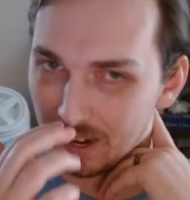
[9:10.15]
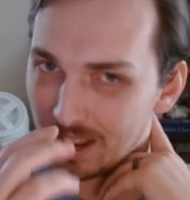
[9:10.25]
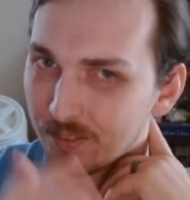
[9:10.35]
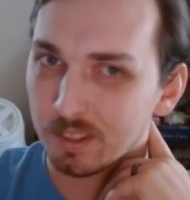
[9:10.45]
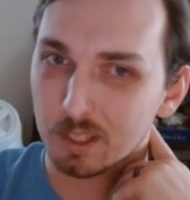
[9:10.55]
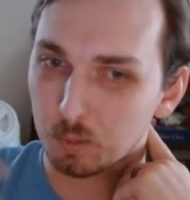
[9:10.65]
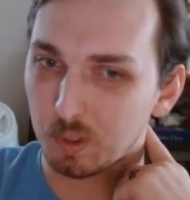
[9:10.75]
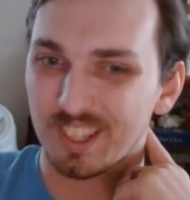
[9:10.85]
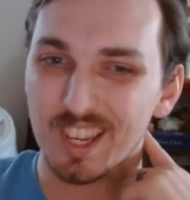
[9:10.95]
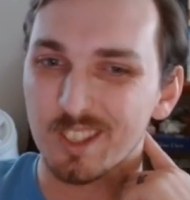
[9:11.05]
I think this
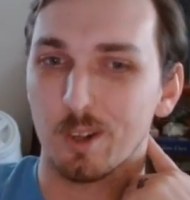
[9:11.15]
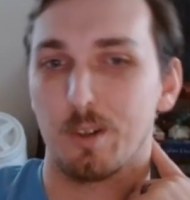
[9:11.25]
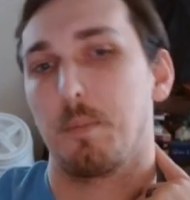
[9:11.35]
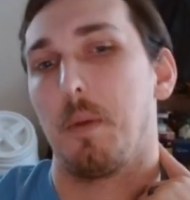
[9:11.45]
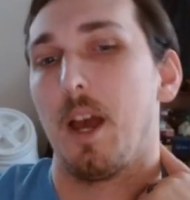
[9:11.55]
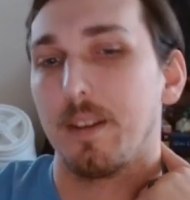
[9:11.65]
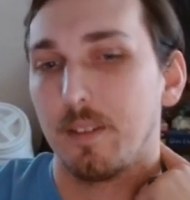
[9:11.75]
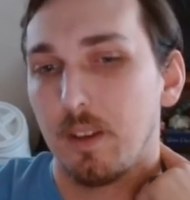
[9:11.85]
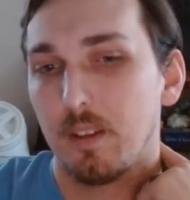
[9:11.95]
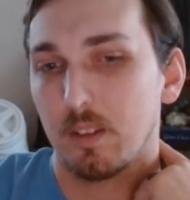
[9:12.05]
one's easier to spot.
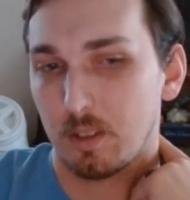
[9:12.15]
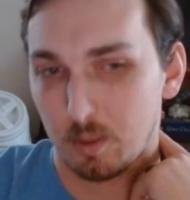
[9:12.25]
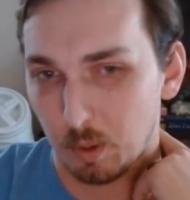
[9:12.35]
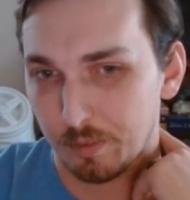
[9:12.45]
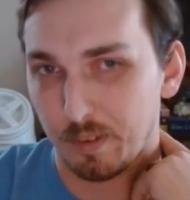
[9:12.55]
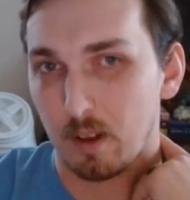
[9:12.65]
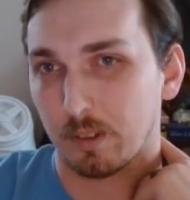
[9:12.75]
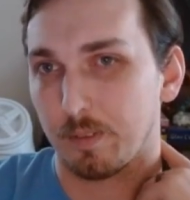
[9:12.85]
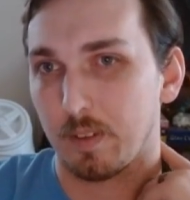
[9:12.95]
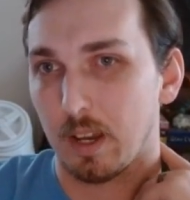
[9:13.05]
This is the one
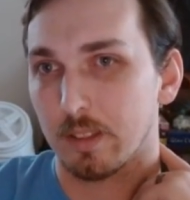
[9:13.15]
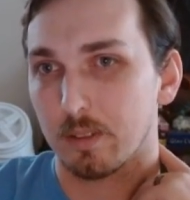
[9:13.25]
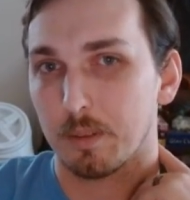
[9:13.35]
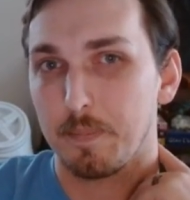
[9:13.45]
Falcon finds.